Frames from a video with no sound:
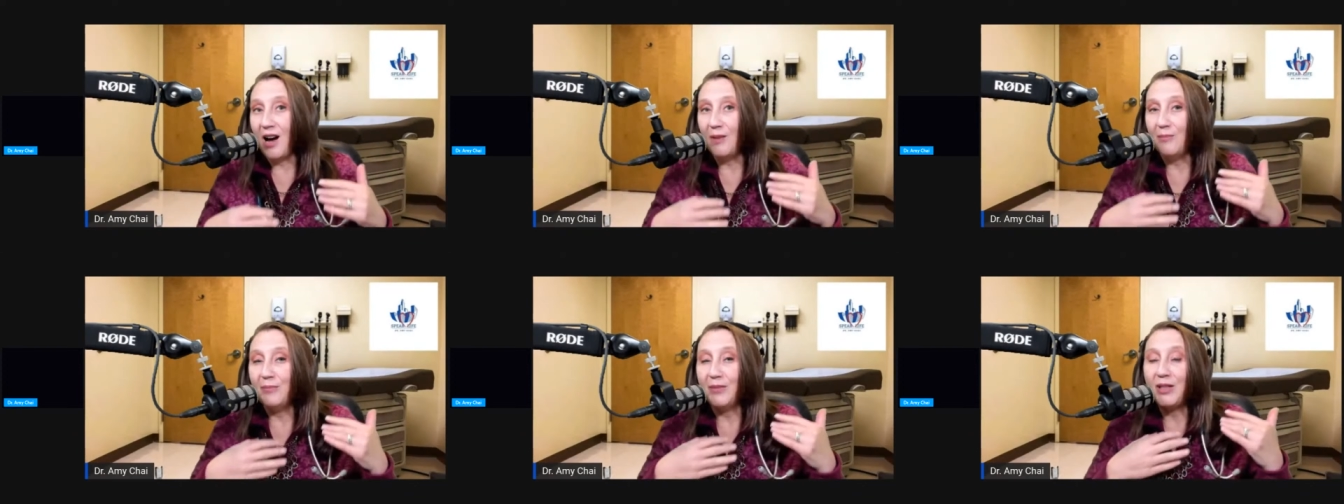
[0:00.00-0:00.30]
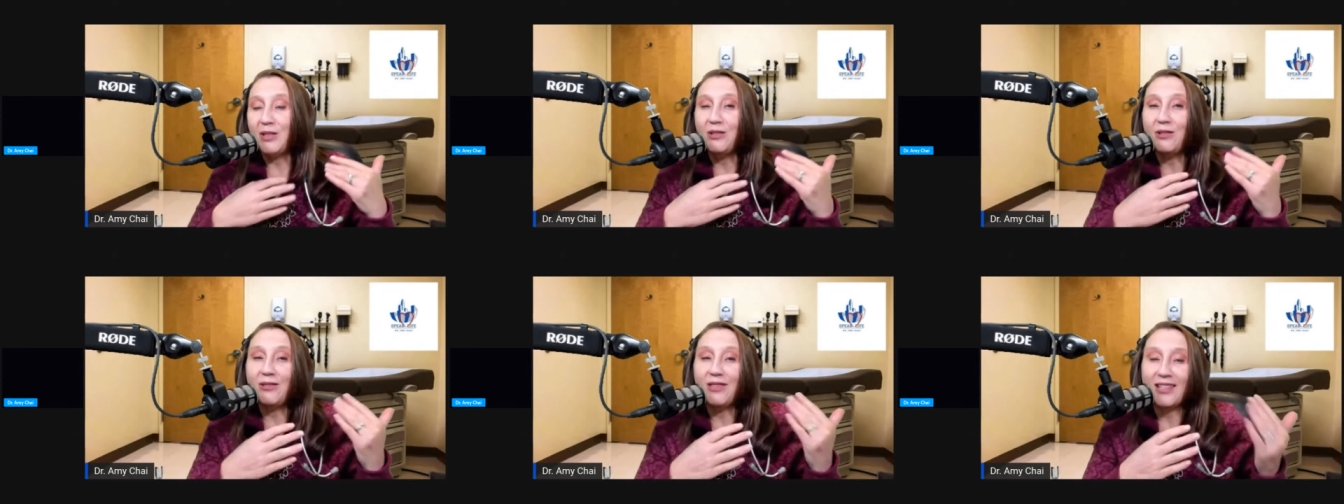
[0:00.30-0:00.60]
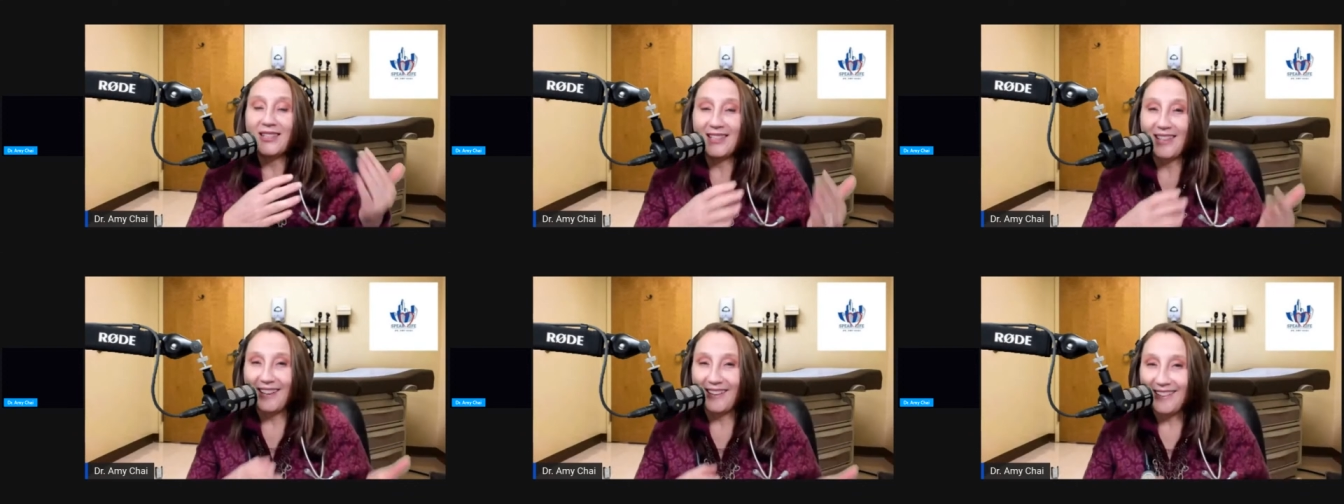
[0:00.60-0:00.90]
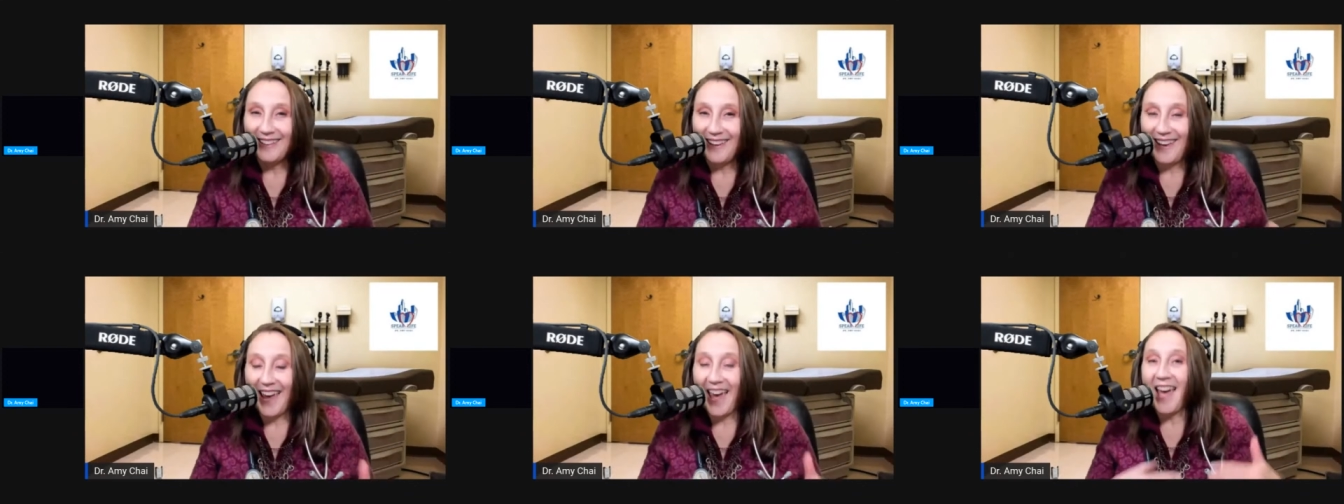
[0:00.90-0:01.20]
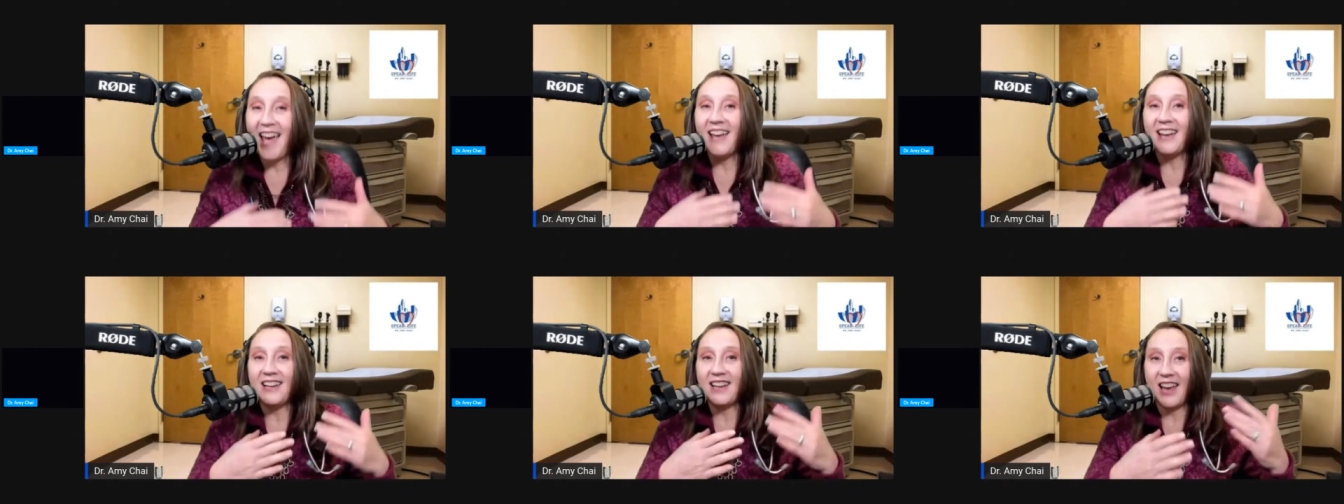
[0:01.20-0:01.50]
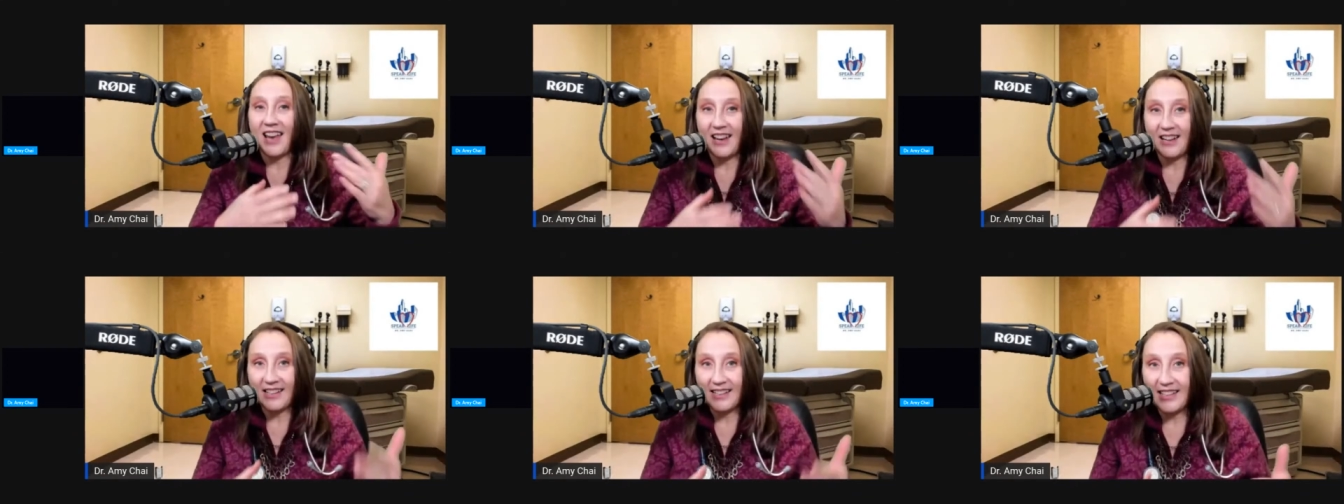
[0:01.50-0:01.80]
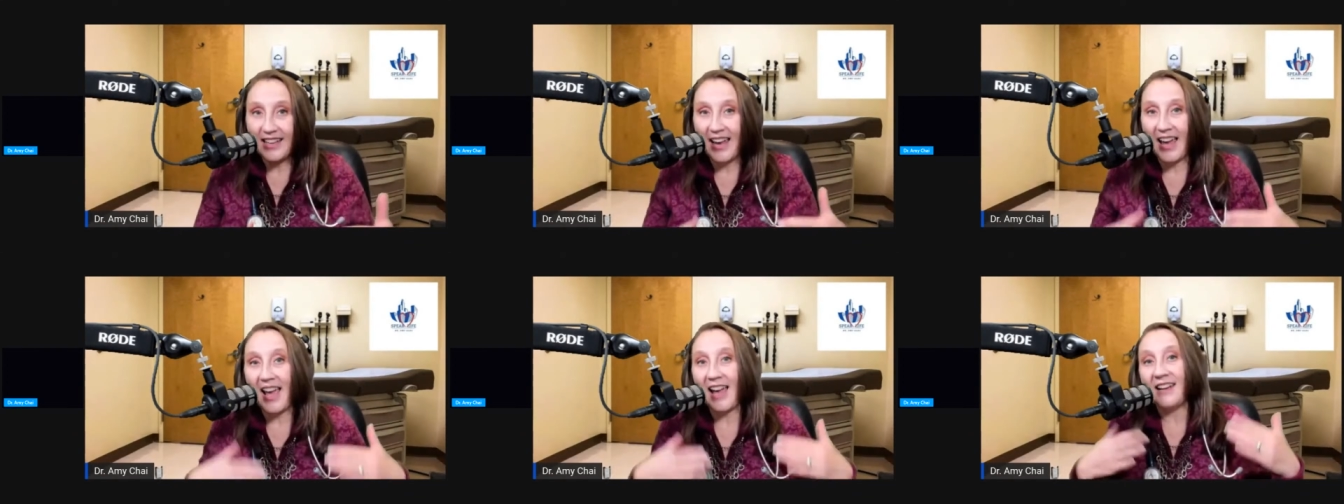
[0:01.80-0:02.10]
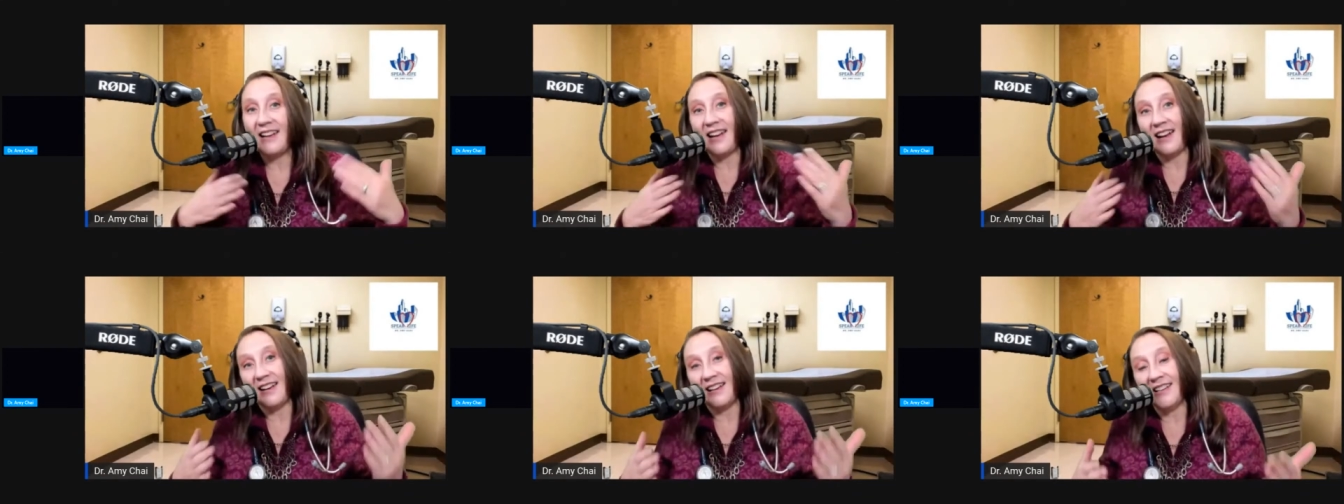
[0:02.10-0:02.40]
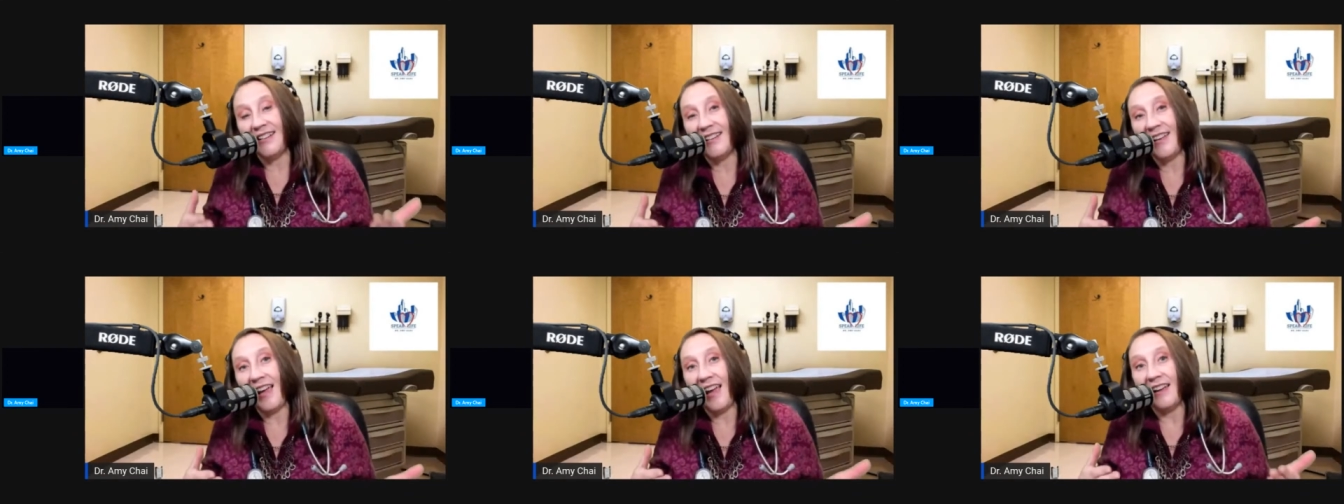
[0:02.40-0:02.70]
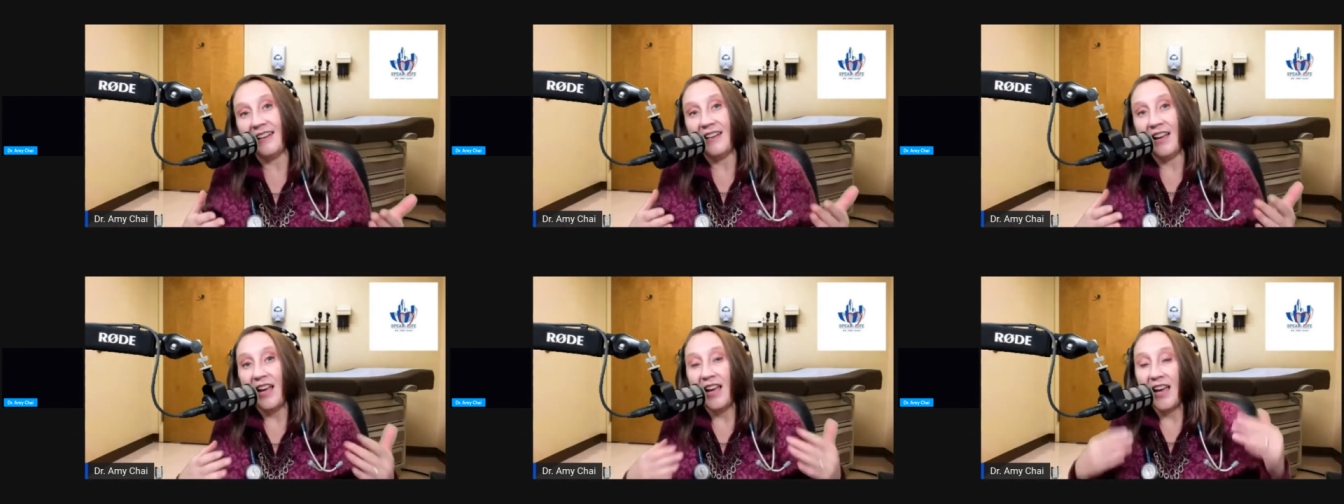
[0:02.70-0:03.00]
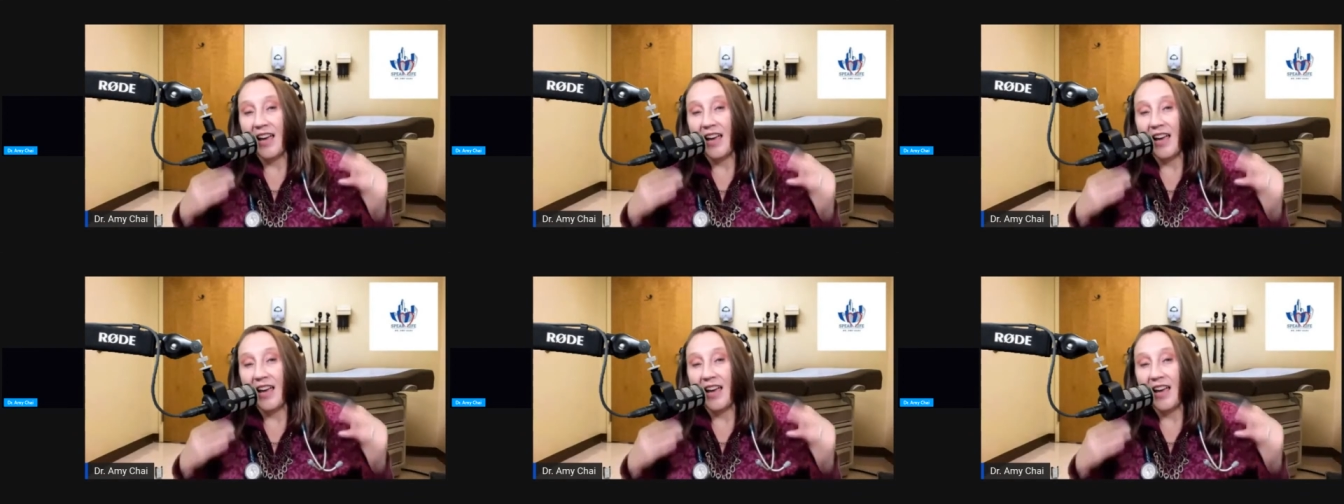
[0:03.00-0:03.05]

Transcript: You do this again and again and again.